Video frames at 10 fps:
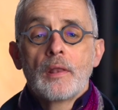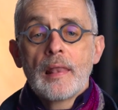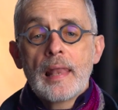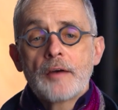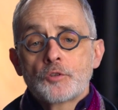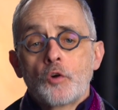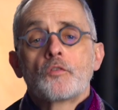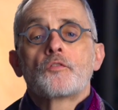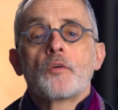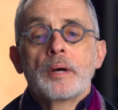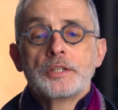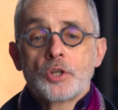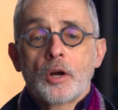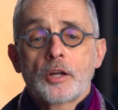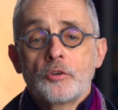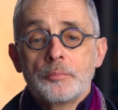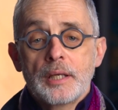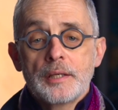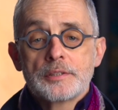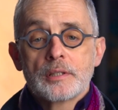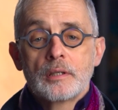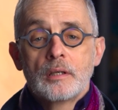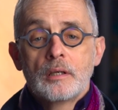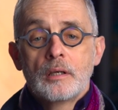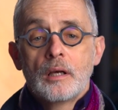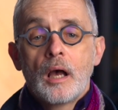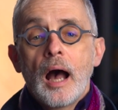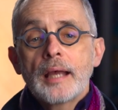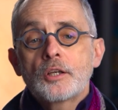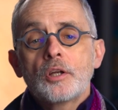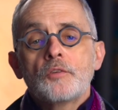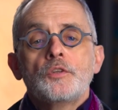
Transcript: left over from my darkroom days. I could have